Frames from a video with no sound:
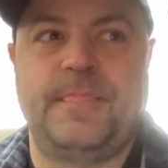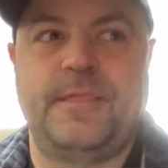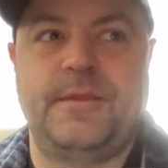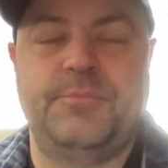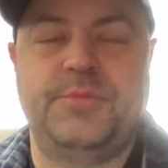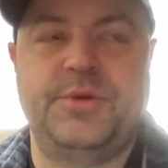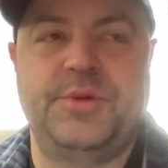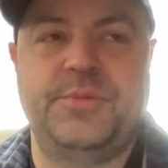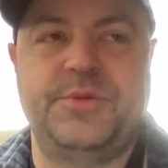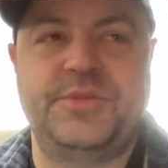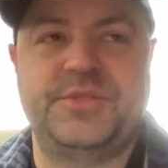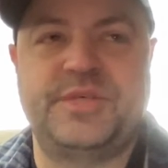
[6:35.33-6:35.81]

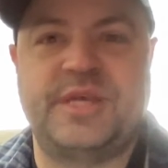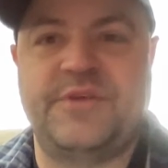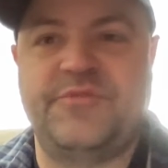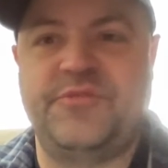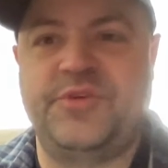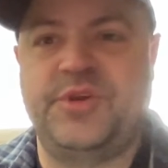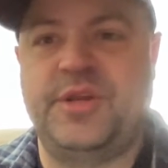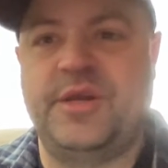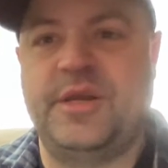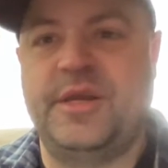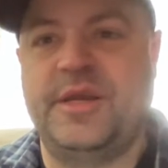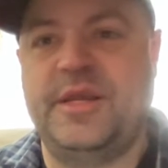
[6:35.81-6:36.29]
Pretty much
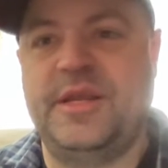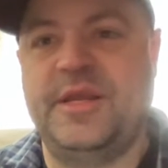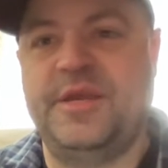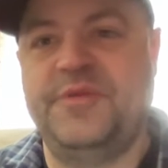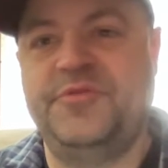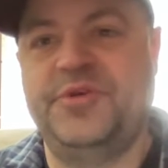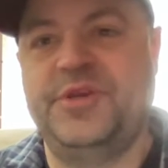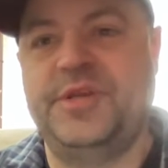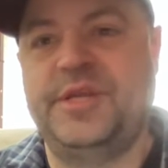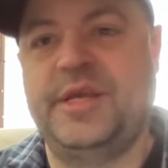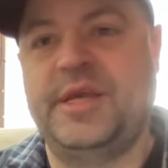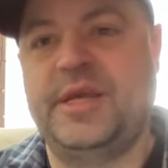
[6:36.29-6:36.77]
every night,
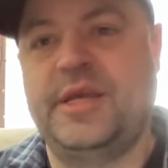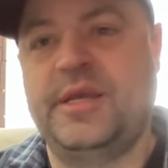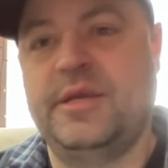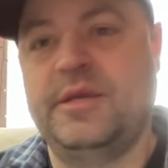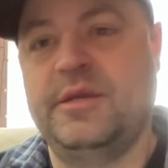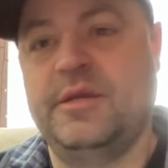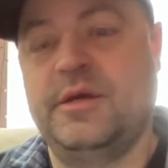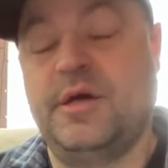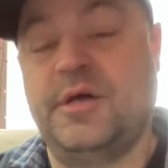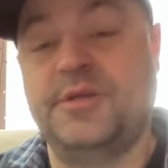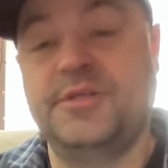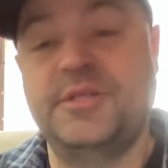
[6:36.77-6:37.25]
every
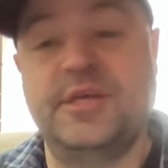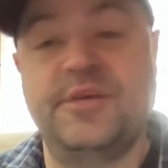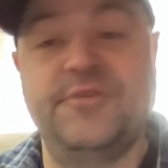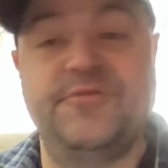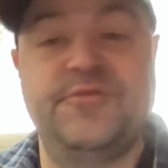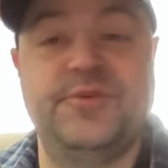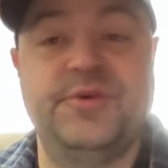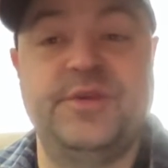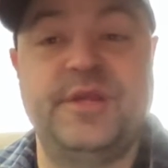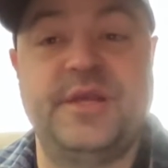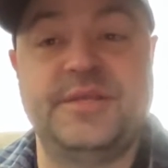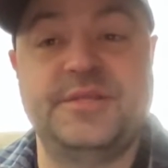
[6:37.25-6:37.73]
day. I'll take a
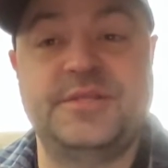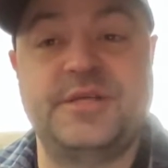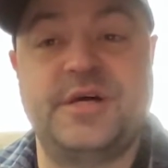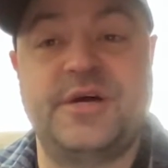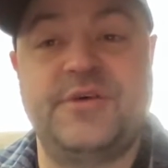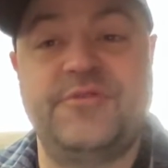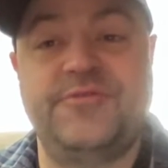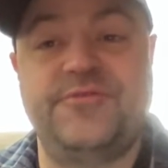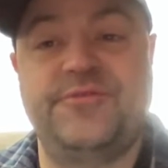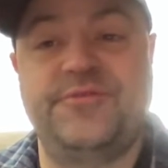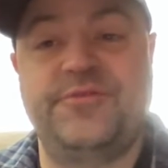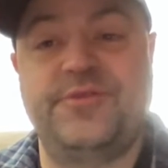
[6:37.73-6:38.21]
few days
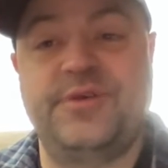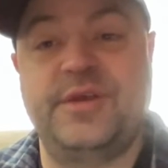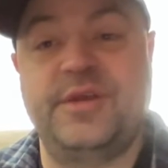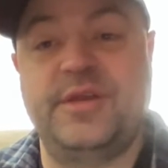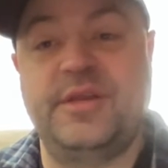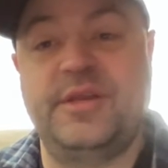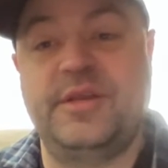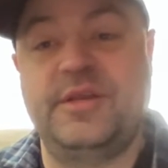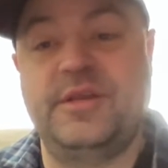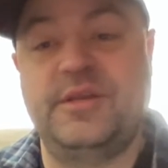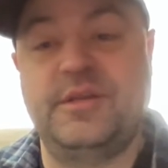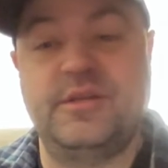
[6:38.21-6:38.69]
off,
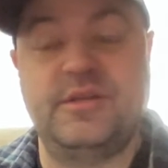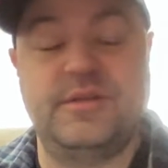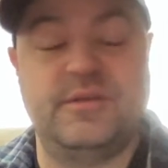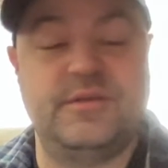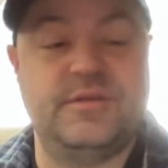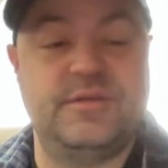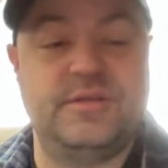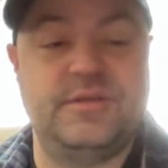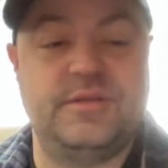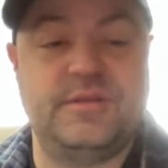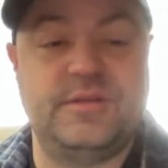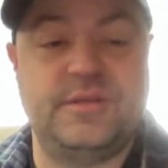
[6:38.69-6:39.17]
and
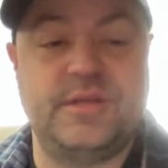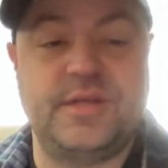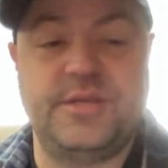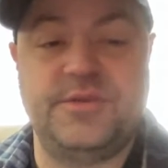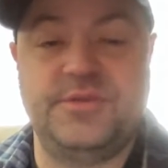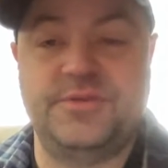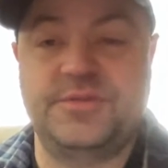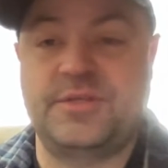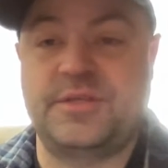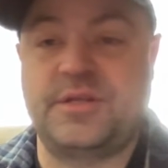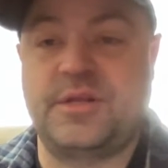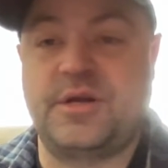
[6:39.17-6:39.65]
I
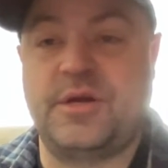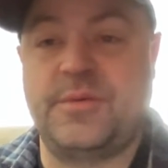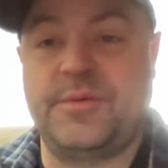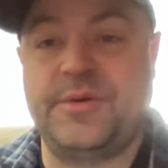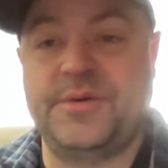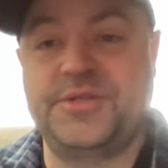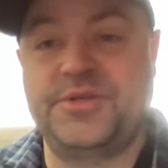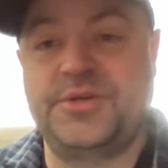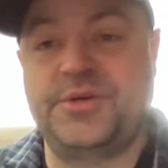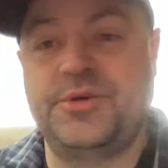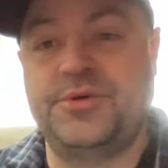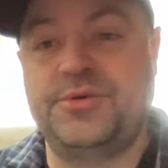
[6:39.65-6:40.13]
use it at all
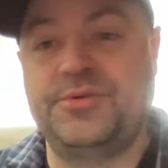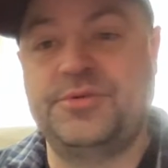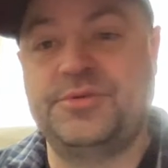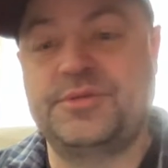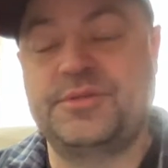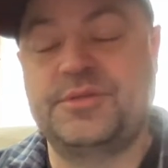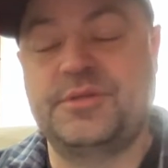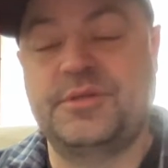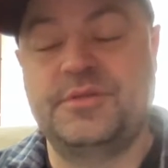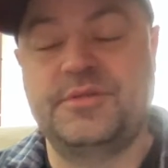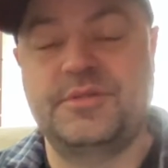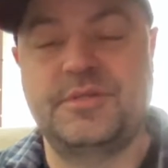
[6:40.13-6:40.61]
my
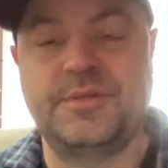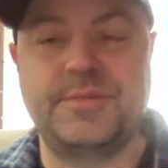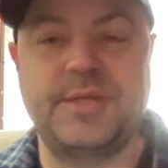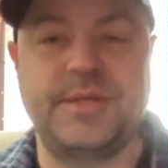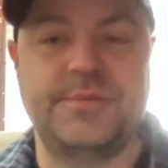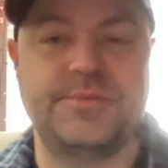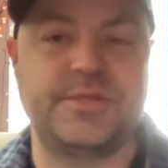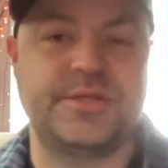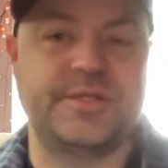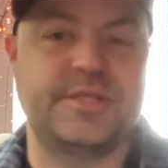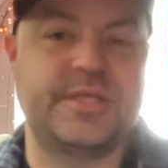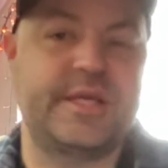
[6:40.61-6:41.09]
shows.
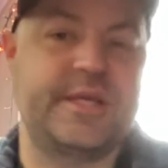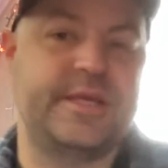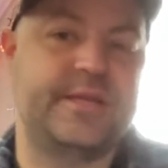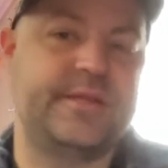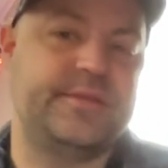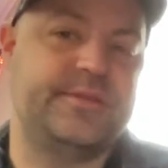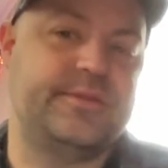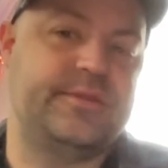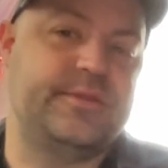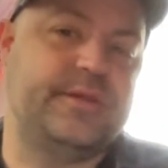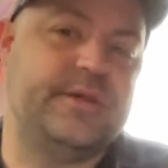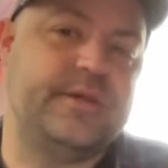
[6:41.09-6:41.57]
Sometimes I'll take
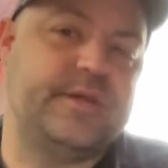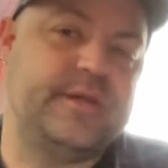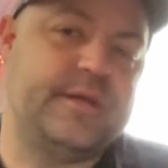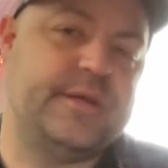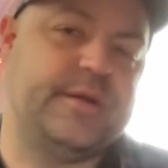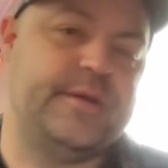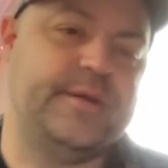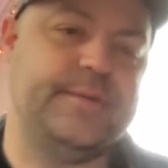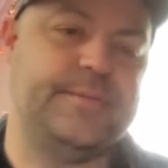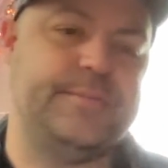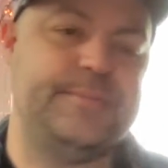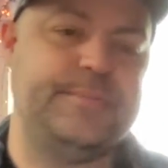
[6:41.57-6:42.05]
the
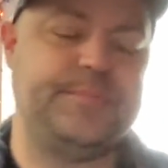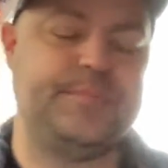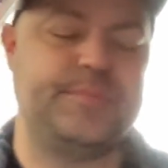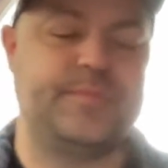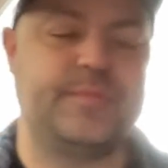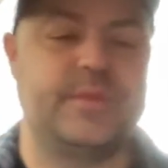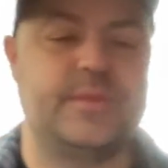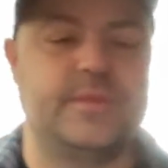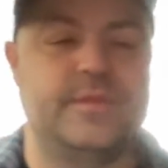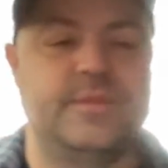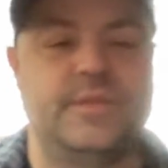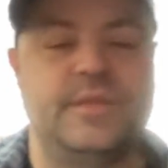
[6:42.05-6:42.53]
um,
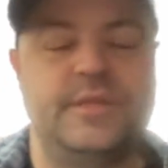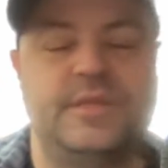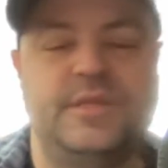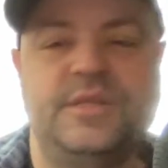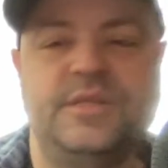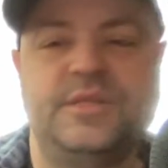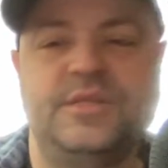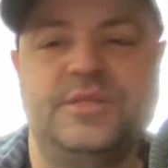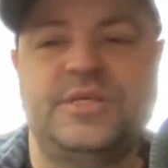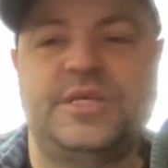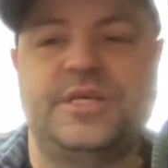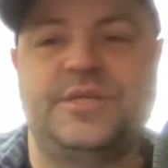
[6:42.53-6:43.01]
the
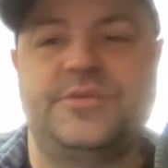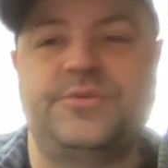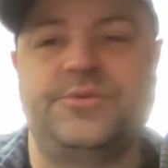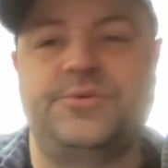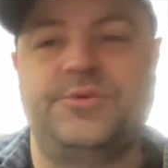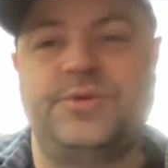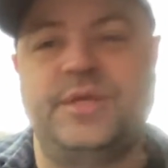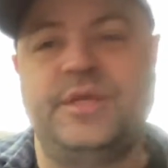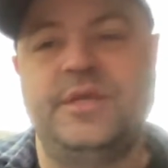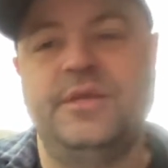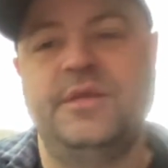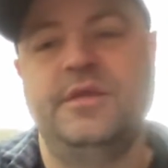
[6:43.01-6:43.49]

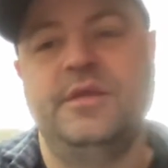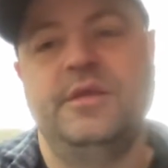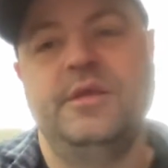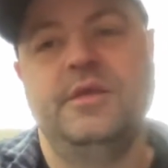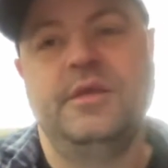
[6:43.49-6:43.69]
DDJ3.